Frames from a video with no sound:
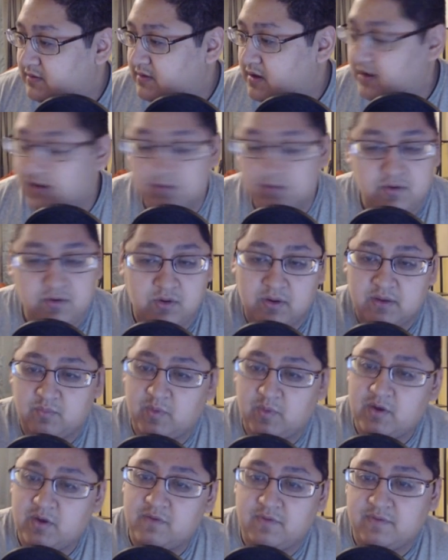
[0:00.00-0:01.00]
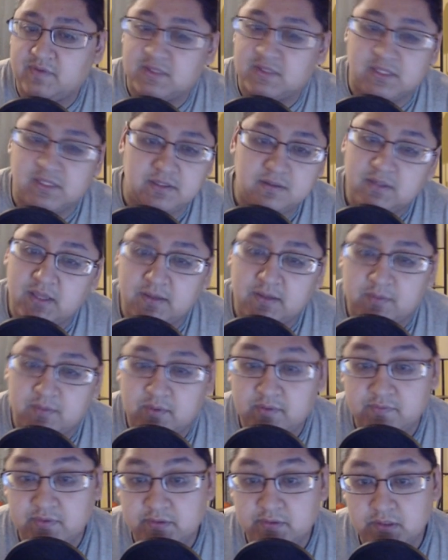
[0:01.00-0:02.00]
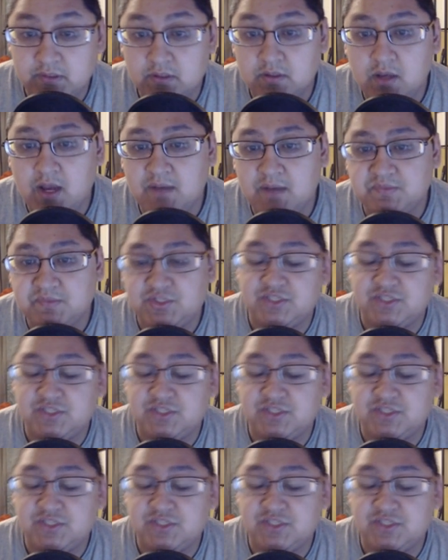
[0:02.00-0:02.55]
All right, no, I went over everything. Yeah, I went over everything.